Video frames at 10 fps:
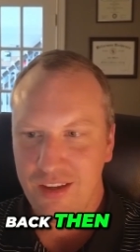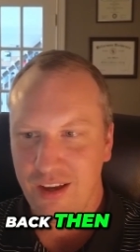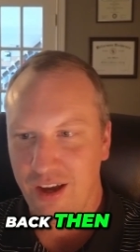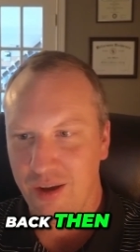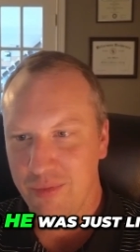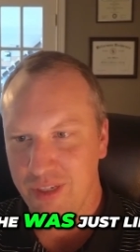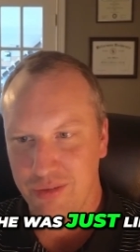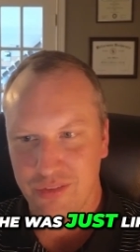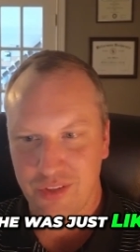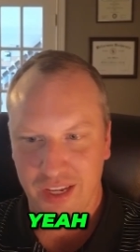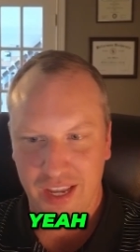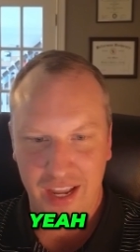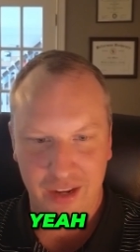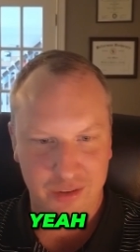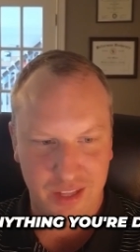Um, and he was just like, "Yeah,
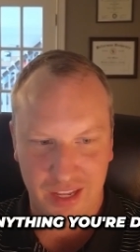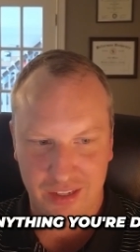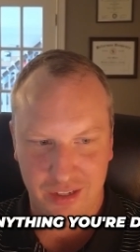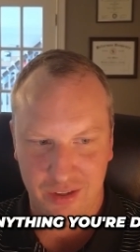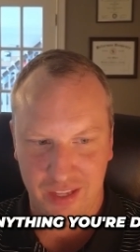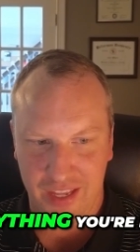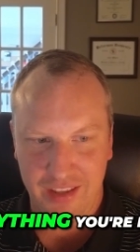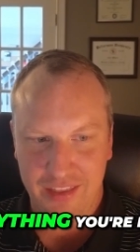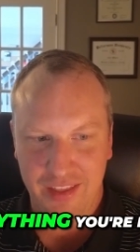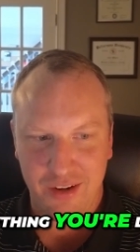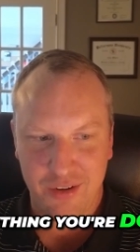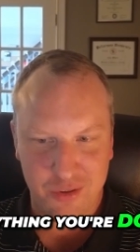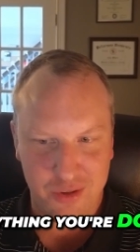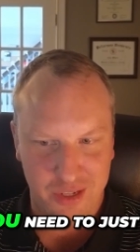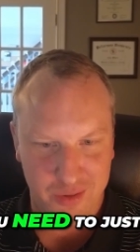you like anything you're
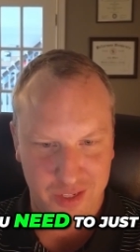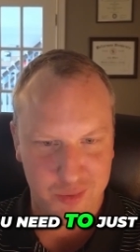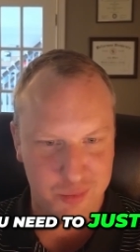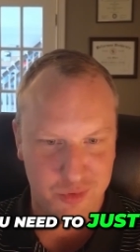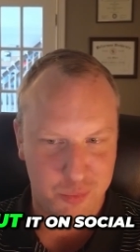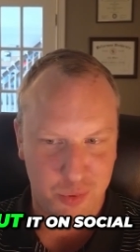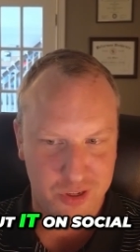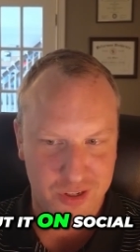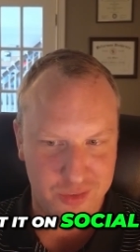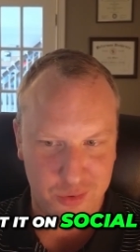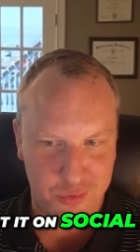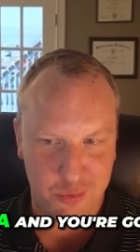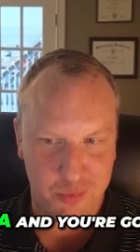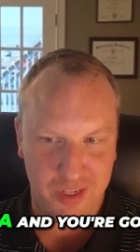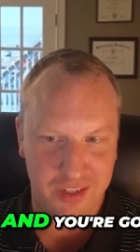doing, you need to just put it on social
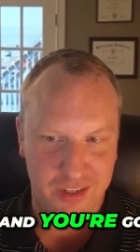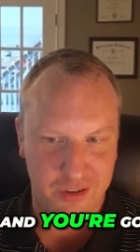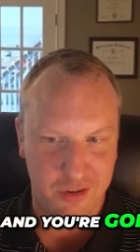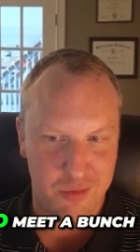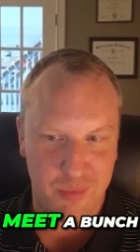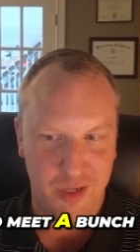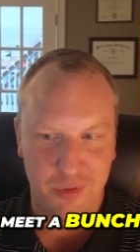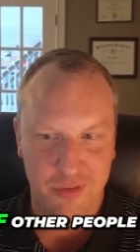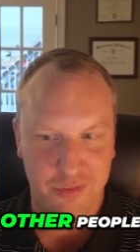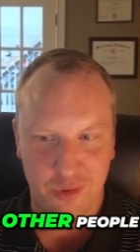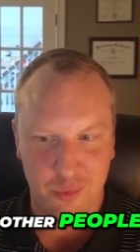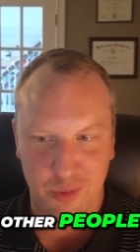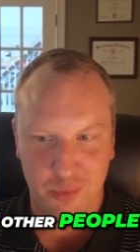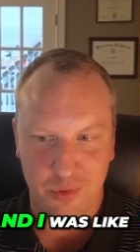media, and you're gonna meet a bunch of other people."